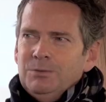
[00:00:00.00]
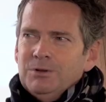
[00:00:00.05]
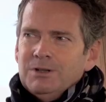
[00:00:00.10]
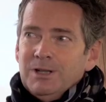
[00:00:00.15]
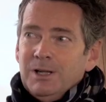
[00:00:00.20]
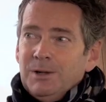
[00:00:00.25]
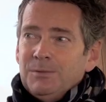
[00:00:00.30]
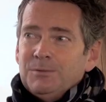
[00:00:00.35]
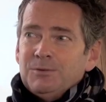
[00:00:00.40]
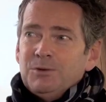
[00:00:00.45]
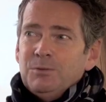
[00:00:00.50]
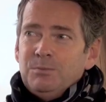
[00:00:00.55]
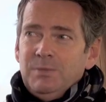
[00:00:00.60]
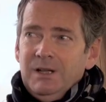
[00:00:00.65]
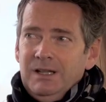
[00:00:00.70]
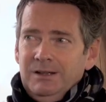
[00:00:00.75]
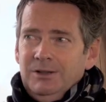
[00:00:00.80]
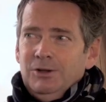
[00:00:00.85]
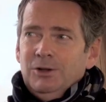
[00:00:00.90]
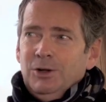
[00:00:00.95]
you would love to
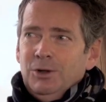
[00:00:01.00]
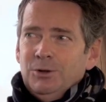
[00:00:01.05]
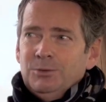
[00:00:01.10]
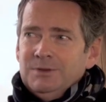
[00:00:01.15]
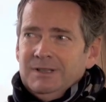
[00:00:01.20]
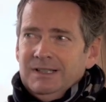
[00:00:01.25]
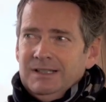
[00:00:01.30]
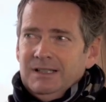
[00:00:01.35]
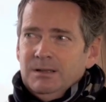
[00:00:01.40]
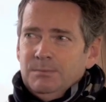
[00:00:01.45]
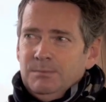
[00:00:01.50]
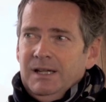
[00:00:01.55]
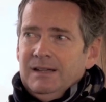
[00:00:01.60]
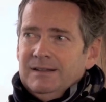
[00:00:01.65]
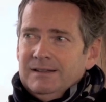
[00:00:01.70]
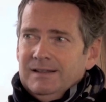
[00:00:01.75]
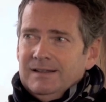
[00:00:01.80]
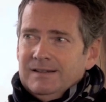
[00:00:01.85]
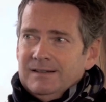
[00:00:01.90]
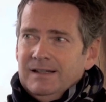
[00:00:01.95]
build your own little
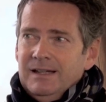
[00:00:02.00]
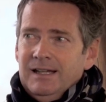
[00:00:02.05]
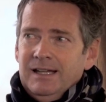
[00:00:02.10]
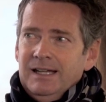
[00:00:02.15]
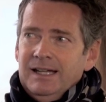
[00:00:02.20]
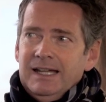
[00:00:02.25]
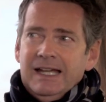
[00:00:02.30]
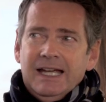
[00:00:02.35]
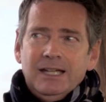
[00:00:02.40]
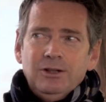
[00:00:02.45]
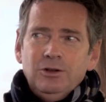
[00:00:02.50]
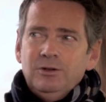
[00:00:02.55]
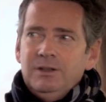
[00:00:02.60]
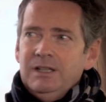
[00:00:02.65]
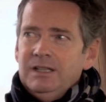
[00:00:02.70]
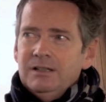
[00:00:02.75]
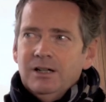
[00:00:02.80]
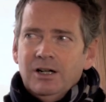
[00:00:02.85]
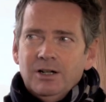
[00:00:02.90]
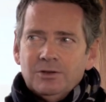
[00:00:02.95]
business, and you
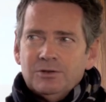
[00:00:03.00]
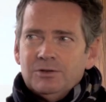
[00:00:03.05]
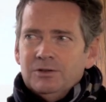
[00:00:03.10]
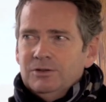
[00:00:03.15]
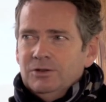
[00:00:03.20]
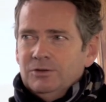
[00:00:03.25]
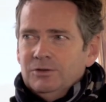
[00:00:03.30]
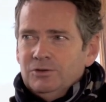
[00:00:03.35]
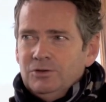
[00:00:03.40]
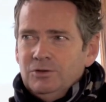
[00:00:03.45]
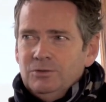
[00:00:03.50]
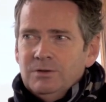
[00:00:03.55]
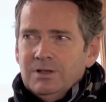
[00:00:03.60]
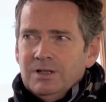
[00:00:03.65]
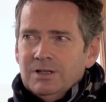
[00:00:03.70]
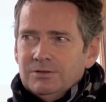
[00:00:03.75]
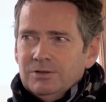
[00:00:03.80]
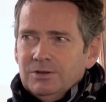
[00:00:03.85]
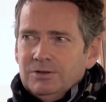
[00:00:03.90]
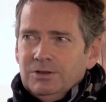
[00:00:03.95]
need hundred or two
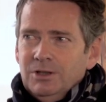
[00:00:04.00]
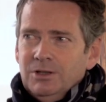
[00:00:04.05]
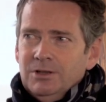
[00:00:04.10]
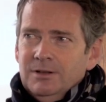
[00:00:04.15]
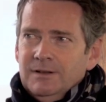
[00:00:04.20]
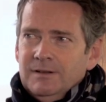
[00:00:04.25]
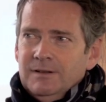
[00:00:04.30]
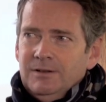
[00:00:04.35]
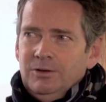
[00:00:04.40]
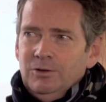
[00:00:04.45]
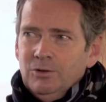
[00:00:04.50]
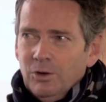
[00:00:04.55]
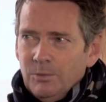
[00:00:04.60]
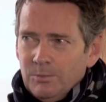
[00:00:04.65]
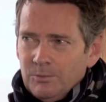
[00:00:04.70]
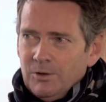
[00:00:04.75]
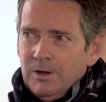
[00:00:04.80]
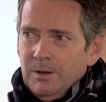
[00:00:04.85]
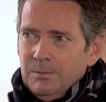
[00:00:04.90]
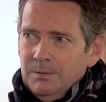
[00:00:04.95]
hundred dollars. Your
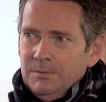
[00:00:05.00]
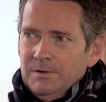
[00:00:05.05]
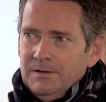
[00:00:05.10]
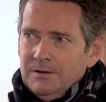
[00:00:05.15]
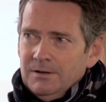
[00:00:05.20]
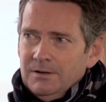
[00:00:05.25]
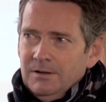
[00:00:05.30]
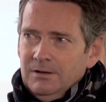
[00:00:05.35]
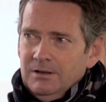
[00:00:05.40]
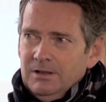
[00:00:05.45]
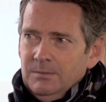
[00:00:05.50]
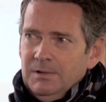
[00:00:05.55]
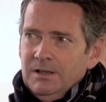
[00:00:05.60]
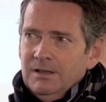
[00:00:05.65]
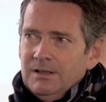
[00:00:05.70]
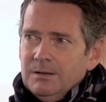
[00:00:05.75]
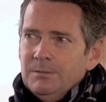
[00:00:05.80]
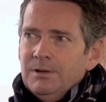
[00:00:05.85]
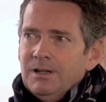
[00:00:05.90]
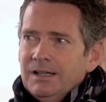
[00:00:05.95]
problem is going to be
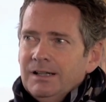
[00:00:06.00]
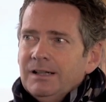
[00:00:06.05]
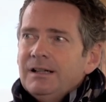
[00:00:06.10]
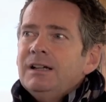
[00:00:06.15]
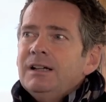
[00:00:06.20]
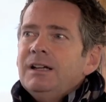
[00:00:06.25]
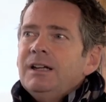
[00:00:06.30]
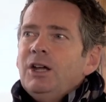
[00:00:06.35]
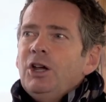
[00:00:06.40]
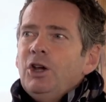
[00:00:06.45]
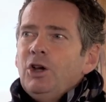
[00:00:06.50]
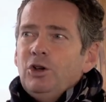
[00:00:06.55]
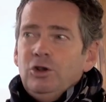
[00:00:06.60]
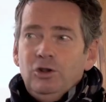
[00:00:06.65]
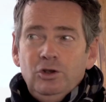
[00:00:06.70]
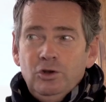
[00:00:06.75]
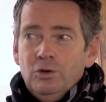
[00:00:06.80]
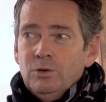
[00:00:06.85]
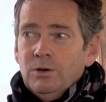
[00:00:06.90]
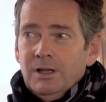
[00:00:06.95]
Ana Maria,
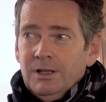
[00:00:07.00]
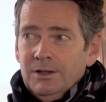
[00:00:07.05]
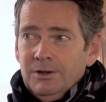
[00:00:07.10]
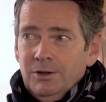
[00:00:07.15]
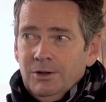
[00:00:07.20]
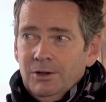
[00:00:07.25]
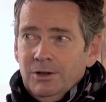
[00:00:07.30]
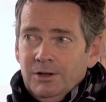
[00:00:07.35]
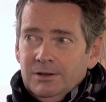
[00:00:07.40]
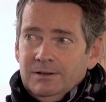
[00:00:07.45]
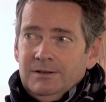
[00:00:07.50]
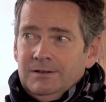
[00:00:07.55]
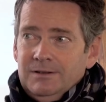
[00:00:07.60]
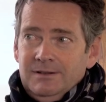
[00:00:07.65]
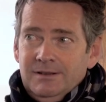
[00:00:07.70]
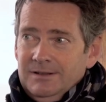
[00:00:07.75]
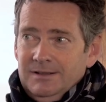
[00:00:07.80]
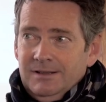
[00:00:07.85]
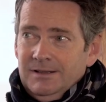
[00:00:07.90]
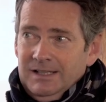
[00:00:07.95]
you are not
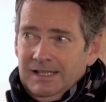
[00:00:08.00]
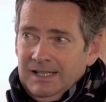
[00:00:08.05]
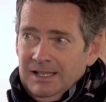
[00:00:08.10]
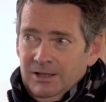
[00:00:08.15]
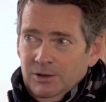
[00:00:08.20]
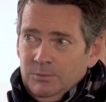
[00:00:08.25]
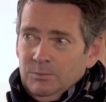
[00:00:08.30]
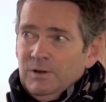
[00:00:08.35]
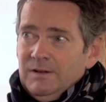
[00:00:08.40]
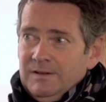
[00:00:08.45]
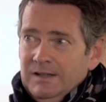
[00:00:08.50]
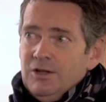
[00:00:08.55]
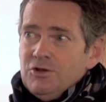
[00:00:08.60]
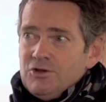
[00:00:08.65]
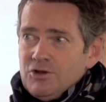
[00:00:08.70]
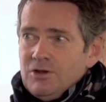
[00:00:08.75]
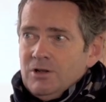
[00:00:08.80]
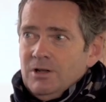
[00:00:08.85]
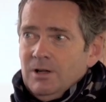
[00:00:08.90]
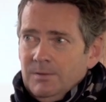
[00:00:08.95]
in
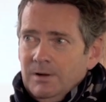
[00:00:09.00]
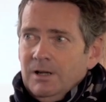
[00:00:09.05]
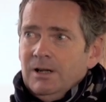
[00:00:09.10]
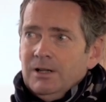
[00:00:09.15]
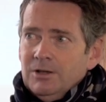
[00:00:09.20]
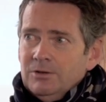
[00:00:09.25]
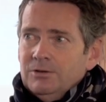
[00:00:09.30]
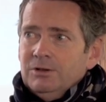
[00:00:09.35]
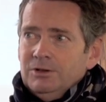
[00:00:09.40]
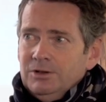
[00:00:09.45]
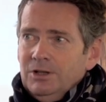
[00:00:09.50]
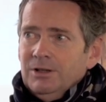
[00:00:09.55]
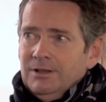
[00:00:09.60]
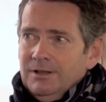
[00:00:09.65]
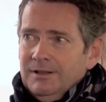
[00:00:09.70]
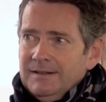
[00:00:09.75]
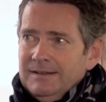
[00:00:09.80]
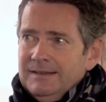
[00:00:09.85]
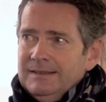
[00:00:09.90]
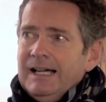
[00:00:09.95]
position of
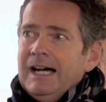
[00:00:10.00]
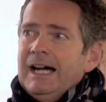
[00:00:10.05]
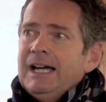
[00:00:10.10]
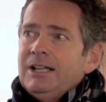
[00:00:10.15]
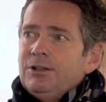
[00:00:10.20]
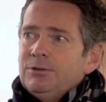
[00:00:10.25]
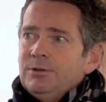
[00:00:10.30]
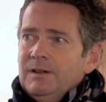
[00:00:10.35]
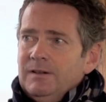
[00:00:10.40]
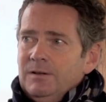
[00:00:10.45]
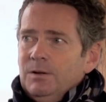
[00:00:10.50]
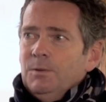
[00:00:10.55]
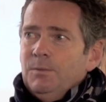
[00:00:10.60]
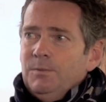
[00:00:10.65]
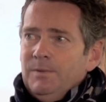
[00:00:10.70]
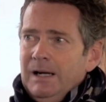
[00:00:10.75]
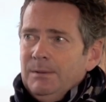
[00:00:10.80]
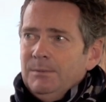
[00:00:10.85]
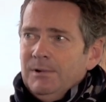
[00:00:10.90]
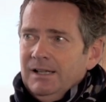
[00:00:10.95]
$100, neither is your
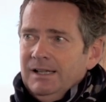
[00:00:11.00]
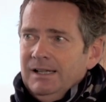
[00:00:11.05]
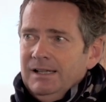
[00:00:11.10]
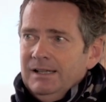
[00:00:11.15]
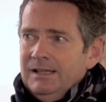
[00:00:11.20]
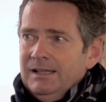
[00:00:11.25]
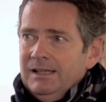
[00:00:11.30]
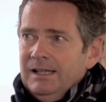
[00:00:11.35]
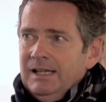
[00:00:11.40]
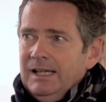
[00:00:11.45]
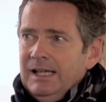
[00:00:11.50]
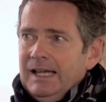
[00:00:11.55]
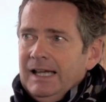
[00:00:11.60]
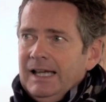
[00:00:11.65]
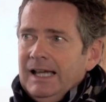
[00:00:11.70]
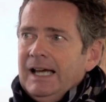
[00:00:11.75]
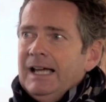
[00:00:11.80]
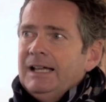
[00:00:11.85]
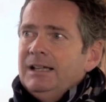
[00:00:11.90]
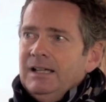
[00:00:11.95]
family, mm
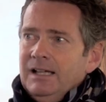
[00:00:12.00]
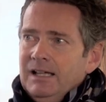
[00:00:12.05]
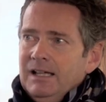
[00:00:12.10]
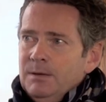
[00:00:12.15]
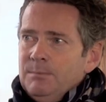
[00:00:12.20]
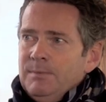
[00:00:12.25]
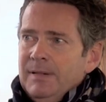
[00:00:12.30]
-hmm. and a